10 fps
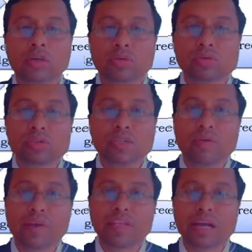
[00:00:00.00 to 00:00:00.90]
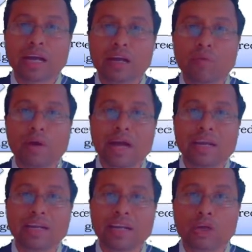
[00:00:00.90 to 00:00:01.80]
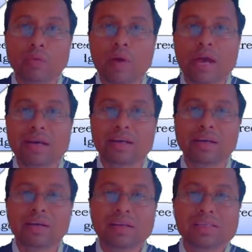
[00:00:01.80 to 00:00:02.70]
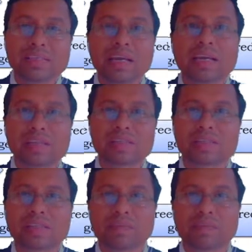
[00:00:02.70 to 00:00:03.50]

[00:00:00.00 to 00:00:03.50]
To see whether required skills,